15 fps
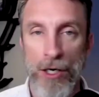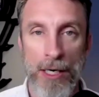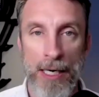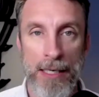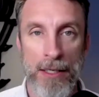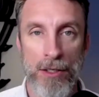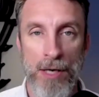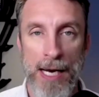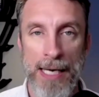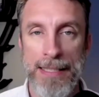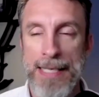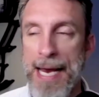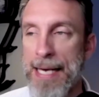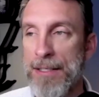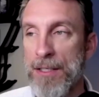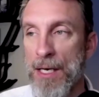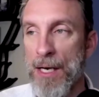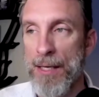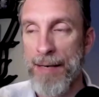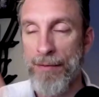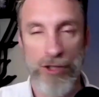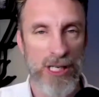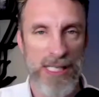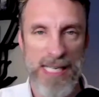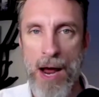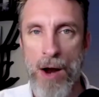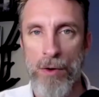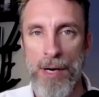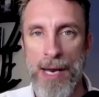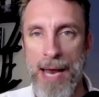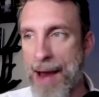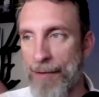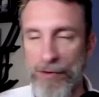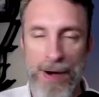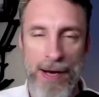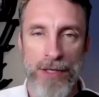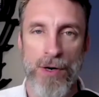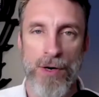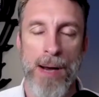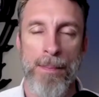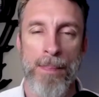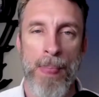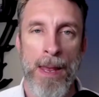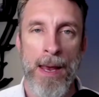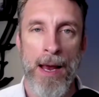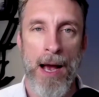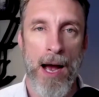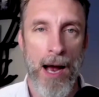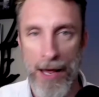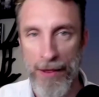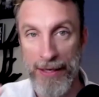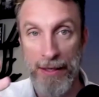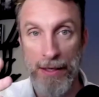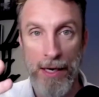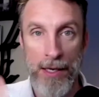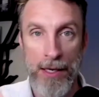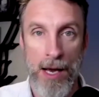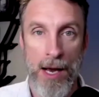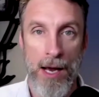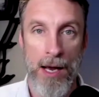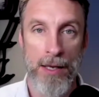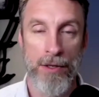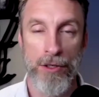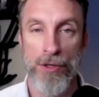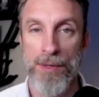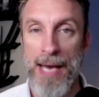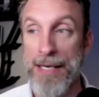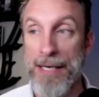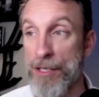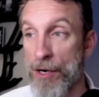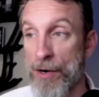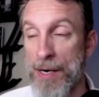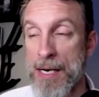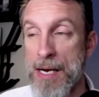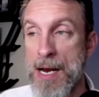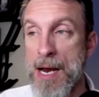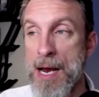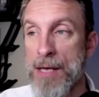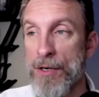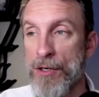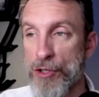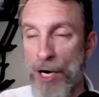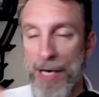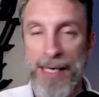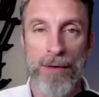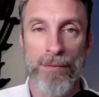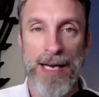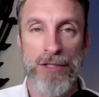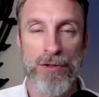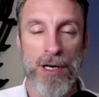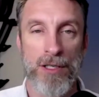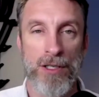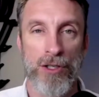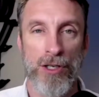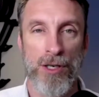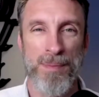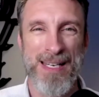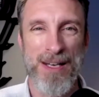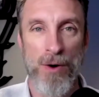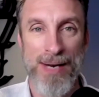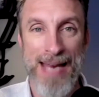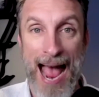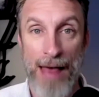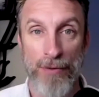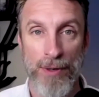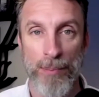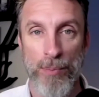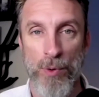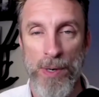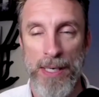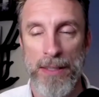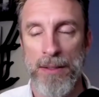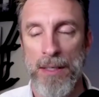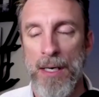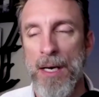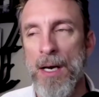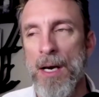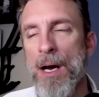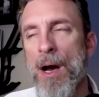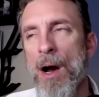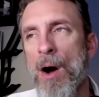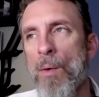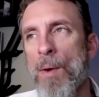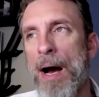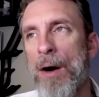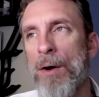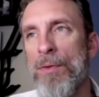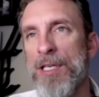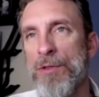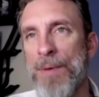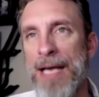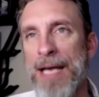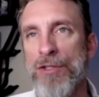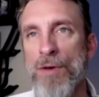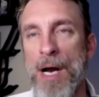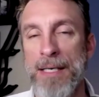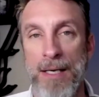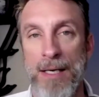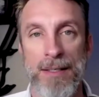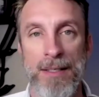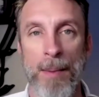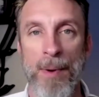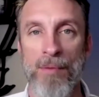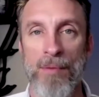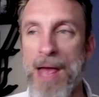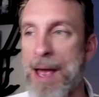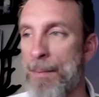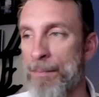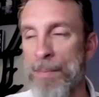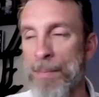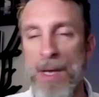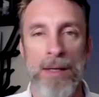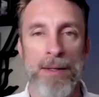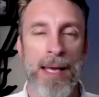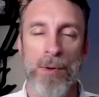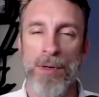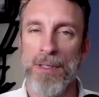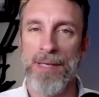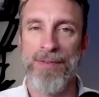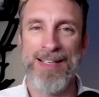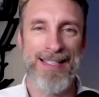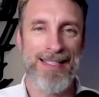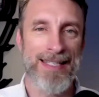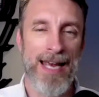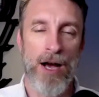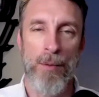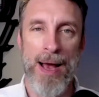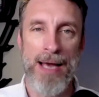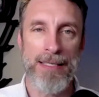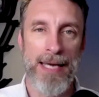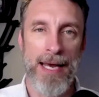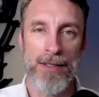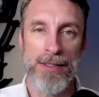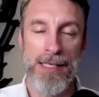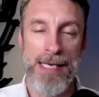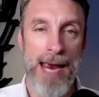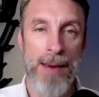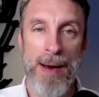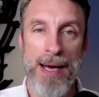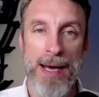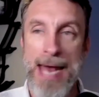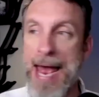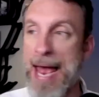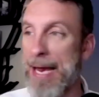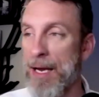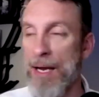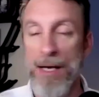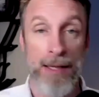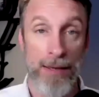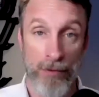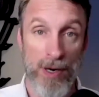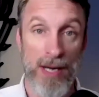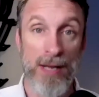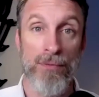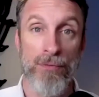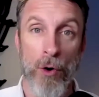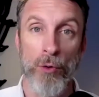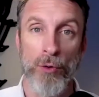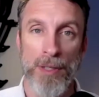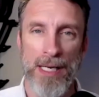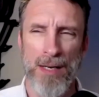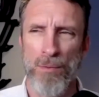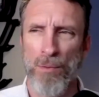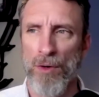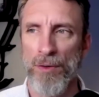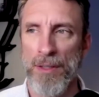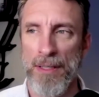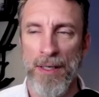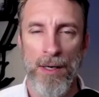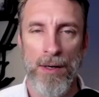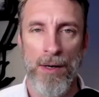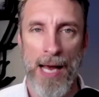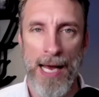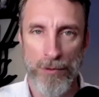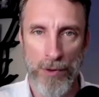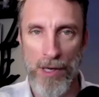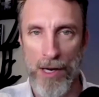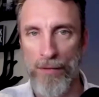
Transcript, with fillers: in the United States, they've shut down every restaurant. Uh, I think uh, uh, in the U K too. And they're shutting down restaurants because there can be no gathering points. Well, these restaurants, some of them, they were living sale by sale, day by day. They've already folded. And we're only, as we're